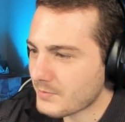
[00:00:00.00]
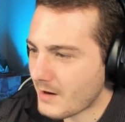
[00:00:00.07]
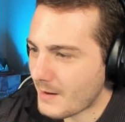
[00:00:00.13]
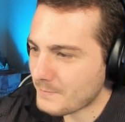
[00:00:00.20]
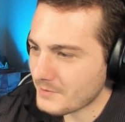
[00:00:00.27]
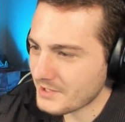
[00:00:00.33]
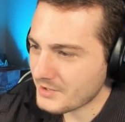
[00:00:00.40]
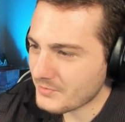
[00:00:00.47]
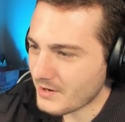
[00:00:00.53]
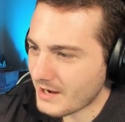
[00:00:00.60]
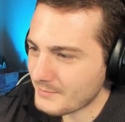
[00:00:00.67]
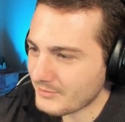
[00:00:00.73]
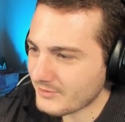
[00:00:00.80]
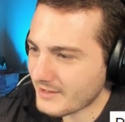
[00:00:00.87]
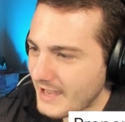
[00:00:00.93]
Property
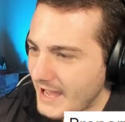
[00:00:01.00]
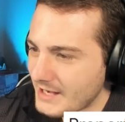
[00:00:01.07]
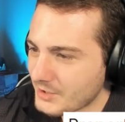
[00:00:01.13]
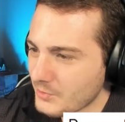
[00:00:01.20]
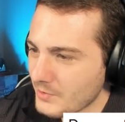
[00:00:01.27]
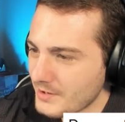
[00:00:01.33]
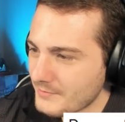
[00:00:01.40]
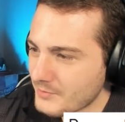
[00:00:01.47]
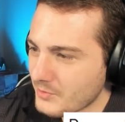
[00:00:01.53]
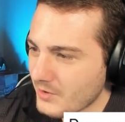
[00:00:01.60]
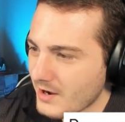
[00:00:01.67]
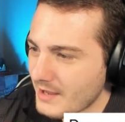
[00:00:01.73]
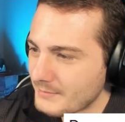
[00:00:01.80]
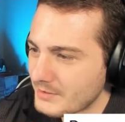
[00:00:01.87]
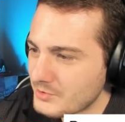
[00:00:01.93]
crime is a category of
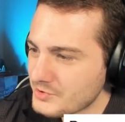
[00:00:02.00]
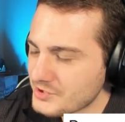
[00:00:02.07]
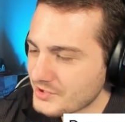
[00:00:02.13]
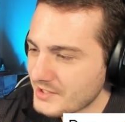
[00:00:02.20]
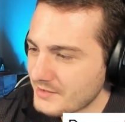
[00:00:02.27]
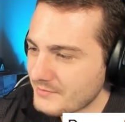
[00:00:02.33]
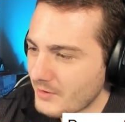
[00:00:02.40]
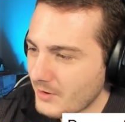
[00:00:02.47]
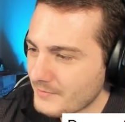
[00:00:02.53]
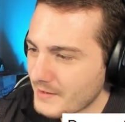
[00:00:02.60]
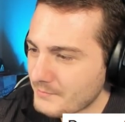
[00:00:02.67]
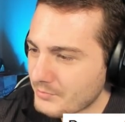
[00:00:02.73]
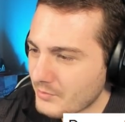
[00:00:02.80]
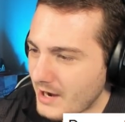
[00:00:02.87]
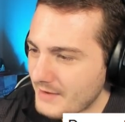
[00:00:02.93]
crime usually
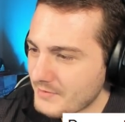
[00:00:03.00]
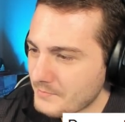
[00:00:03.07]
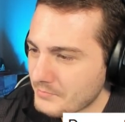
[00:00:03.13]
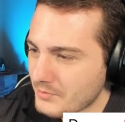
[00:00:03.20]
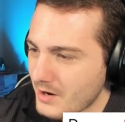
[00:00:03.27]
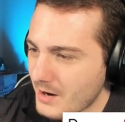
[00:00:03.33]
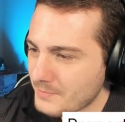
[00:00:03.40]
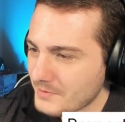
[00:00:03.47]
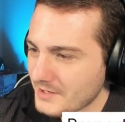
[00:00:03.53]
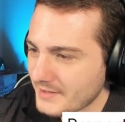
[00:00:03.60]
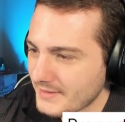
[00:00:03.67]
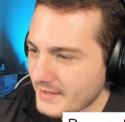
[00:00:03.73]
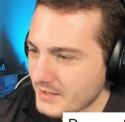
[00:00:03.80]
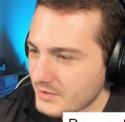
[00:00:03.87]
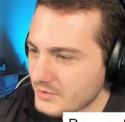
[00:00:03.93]
involving private
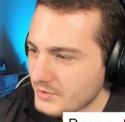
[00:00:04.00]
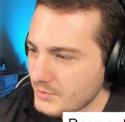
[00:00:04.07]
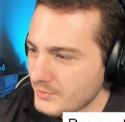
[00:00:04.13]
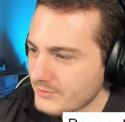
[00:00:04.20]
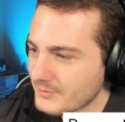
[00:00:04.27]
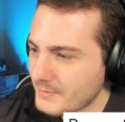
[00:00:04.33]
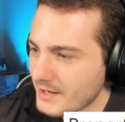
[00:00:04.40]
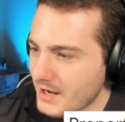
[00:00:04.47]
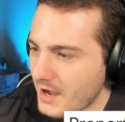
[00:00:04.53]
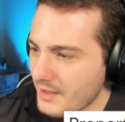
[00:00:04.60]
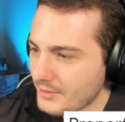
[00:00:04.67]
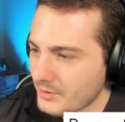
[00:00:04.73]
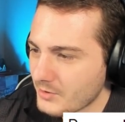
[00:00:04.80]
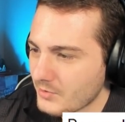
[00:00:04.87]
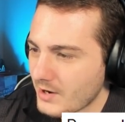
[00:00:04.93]
property that includes,
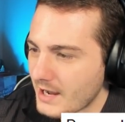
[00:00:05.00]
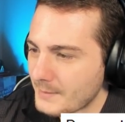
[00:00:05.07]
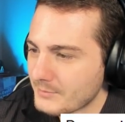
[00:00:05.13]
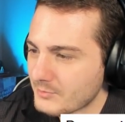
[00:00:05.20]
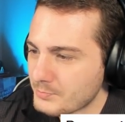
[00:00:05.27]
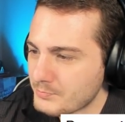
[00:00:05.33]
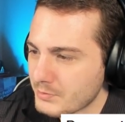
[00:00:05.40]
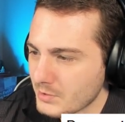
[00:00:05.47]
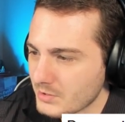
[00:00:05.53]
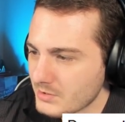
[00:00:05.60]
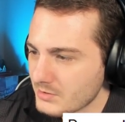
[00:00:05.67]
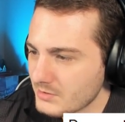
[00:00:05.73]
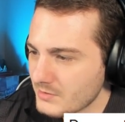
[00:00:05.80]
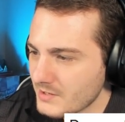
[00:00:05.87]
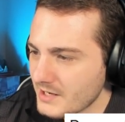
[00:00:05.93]
among other crimes,
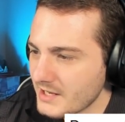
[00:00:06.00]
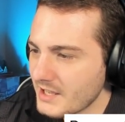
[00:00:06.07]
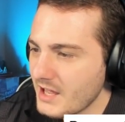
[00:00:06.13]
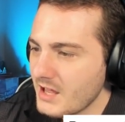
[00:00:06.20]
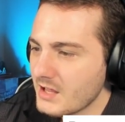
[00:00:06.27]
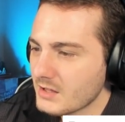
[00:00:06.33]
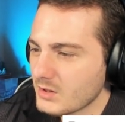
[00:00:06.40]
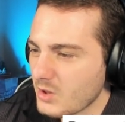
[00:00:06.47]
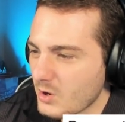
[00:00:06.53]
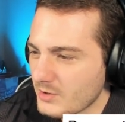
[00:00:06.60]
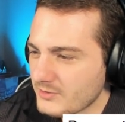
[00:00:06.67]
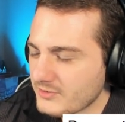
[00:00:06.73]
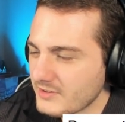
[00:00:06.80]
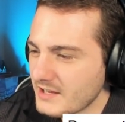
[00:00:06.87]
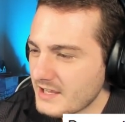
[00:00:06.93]
burglary,
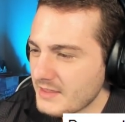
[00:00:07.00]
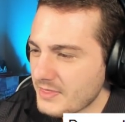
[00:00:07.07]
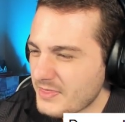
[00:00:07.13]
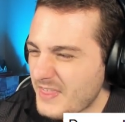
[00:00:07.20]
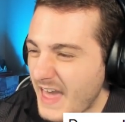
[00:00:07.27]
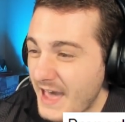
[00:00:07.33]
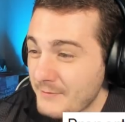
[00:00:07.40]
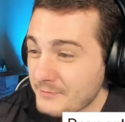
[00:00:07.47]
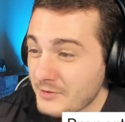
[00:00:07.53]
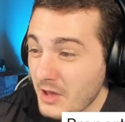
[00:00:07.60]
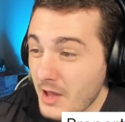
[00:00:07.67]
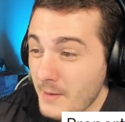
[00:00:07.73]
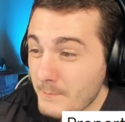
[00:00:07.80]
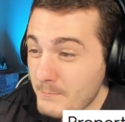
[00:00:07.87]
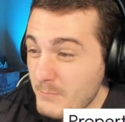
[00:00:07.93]
larceny,
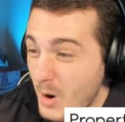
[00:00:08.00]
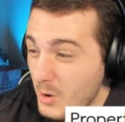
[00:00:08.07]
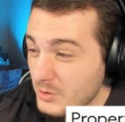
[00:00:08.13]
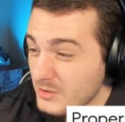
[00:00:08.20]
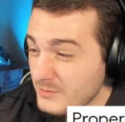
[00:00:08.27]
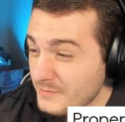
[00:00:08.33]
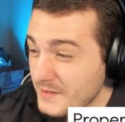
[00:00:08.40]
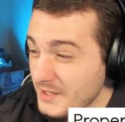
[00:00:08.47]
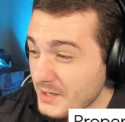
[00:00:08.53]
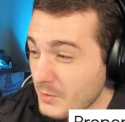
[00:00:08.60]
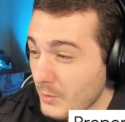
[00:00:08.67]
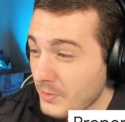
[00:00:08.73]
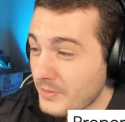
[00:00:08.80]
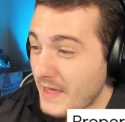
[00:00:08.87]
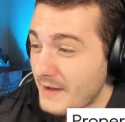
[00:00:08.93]
theft, motor
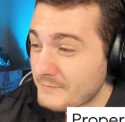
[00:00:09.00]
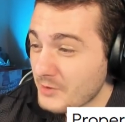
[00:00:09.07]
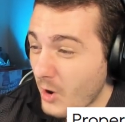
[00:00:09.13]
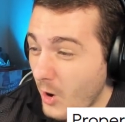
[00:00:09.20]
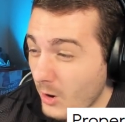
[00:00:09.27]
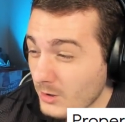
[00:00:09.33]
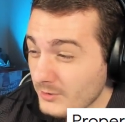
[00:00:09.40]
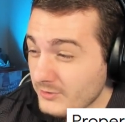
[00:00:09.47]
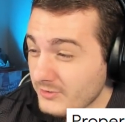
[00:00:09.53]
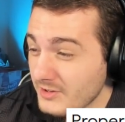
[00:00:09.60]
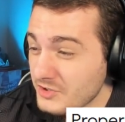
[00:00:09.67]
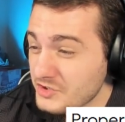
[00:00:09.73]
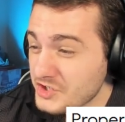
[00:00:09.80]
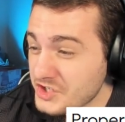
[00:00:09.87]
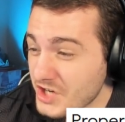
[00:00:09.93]
vehicle theft,
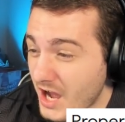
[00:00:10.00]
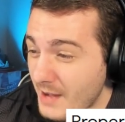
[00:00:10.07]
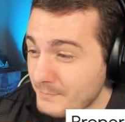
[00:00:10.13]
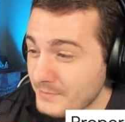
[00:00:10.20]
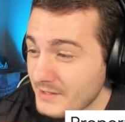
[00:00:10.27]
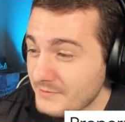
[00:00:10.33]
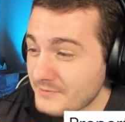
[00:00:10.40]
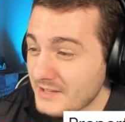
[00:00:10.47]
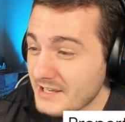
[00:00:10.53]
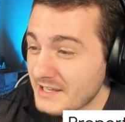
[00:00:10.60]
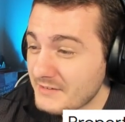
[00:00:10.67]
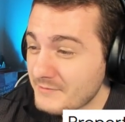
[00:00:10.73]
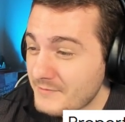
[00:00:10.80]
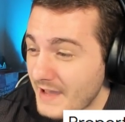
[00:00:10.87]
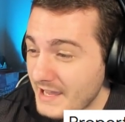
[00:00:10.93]
arson,
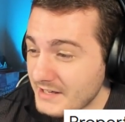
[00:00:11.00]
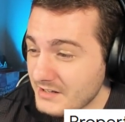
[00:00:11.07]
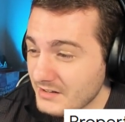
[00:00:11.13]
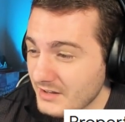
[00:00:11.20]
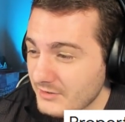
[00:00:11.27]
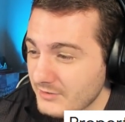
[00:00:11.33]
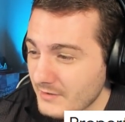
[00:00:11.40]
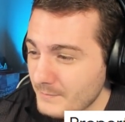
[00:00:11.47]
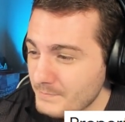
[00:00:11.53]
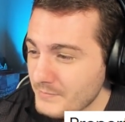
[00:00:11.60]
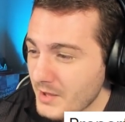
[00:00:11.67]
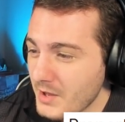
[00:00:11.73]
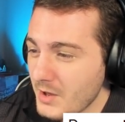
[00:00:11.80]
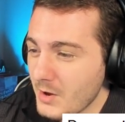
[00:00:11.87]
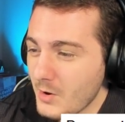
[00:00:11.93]
shoplifting, and
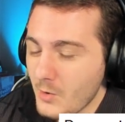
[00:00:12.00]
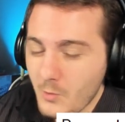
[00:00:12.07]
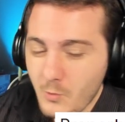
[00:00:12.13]
vandalism.